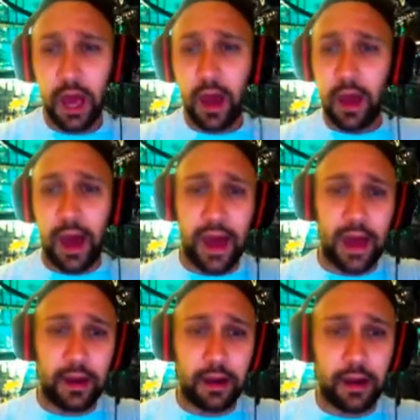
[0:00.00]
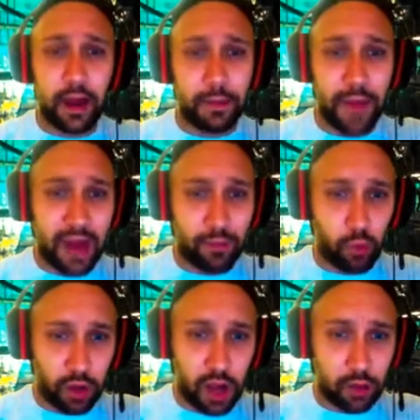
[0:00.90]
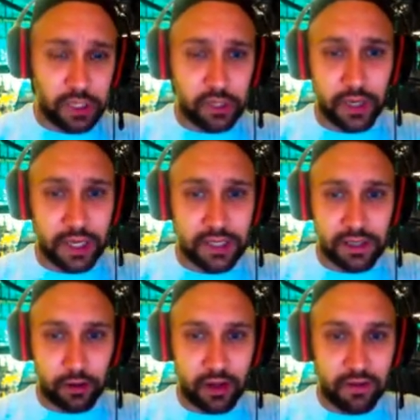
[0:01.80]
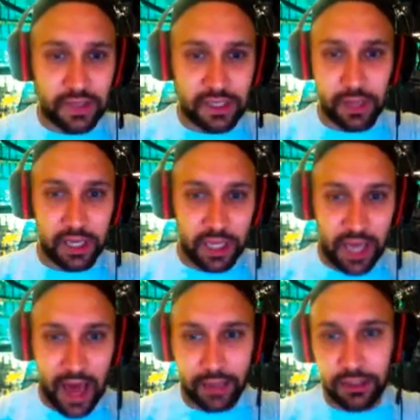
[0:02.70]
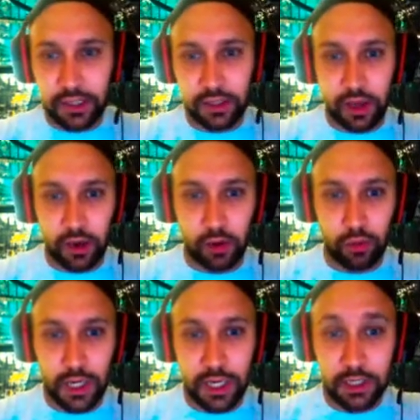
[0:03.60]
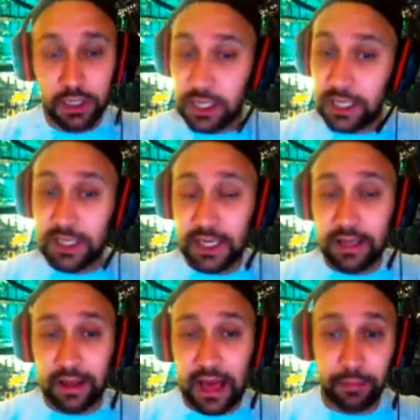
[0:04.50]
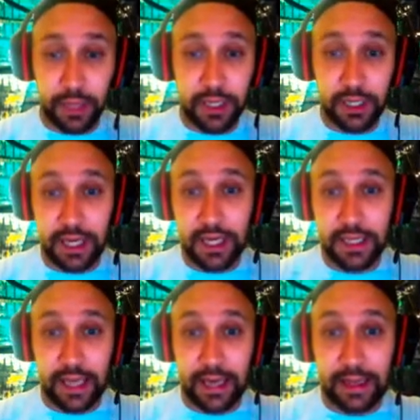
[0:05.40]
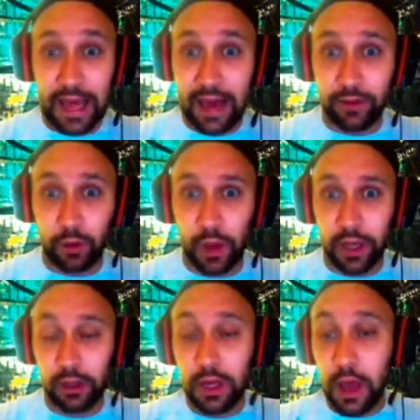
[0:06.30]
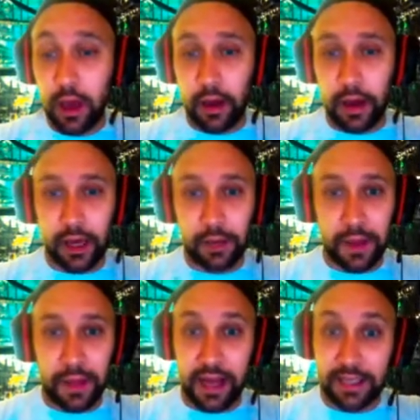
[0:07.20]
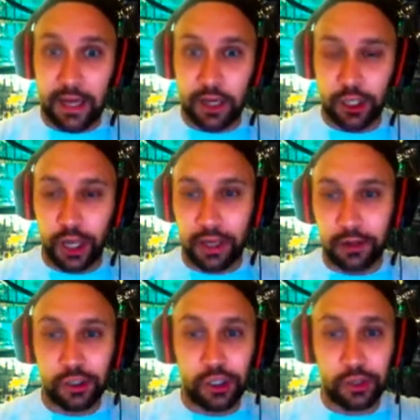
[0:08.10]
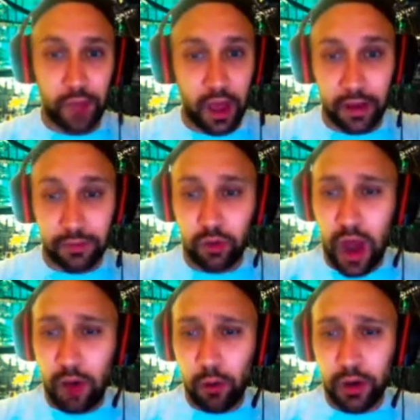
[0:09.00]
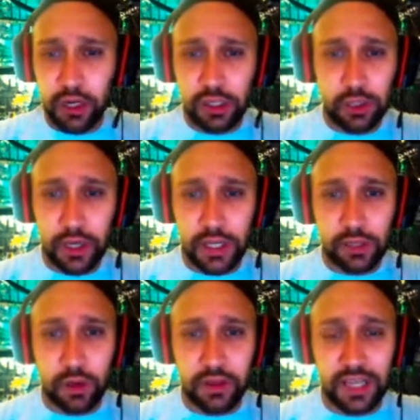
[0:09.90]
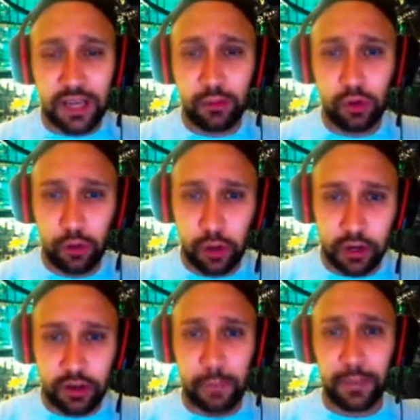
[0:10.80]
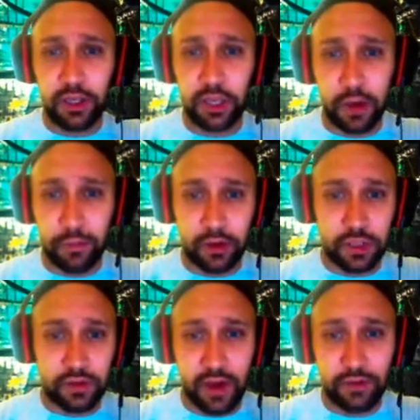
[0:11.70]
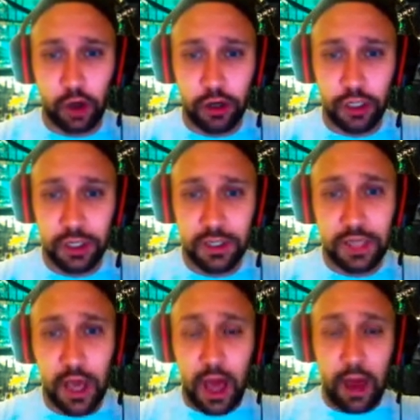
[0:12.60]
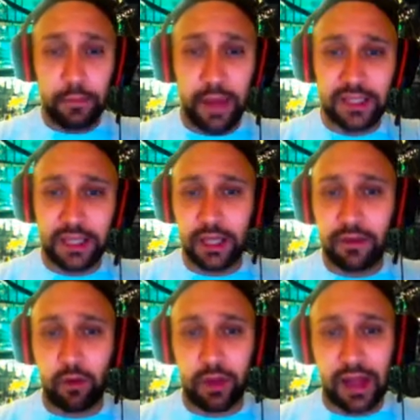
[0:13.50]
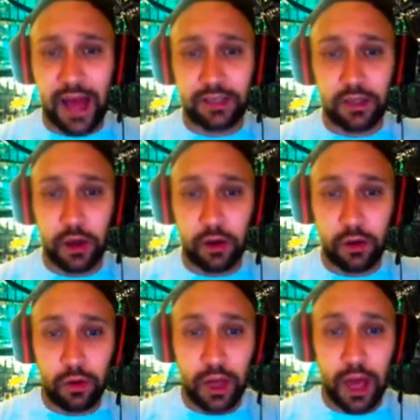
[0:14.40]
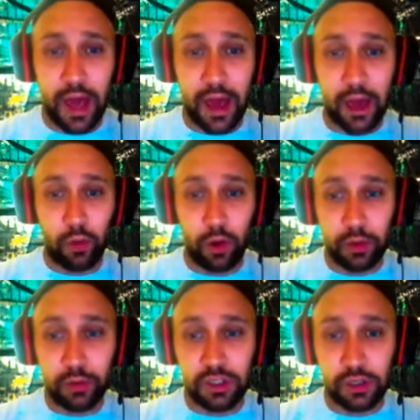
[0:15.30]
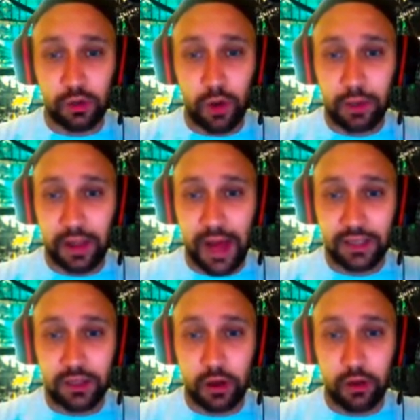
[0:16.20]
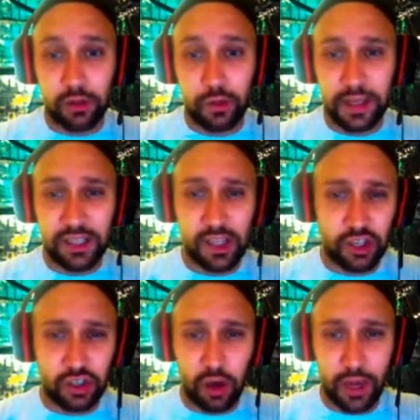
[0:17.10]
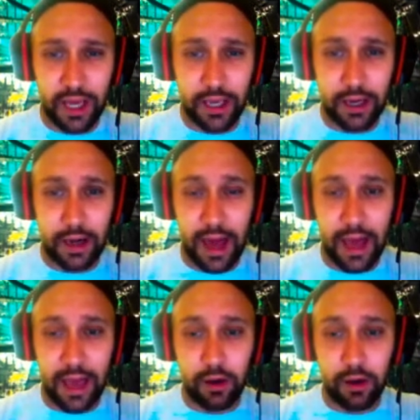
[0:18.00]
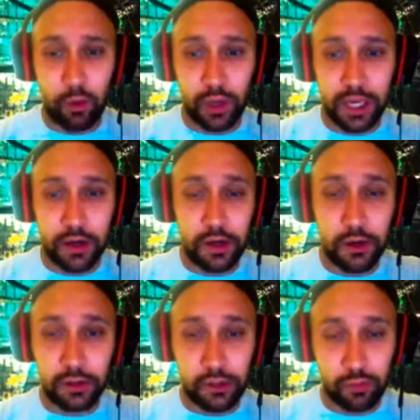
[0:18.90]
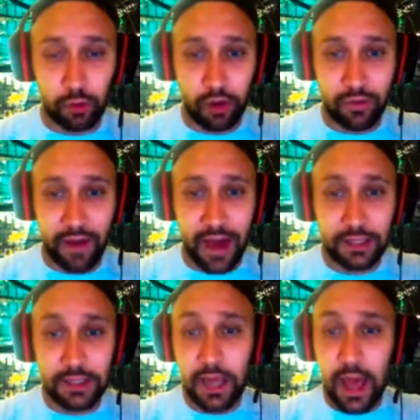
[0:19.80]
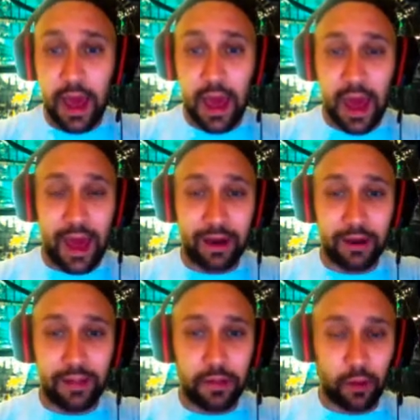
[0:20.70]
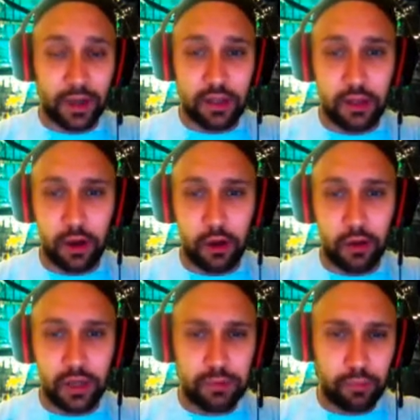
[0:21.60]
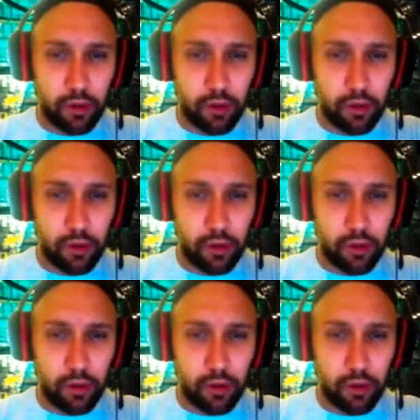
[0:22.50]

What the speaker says: And Adam Warlock was doing his little invisibility act. So it's good to see that that bug is alive and well, and that has not changed. So now what we're going to do is with Deathpool, we're going to start building up those 5 charges, basically for the last node. And what we will do on the last node is we basically just go in and we nuke Doom real fast, and then the rest of the node is pretty,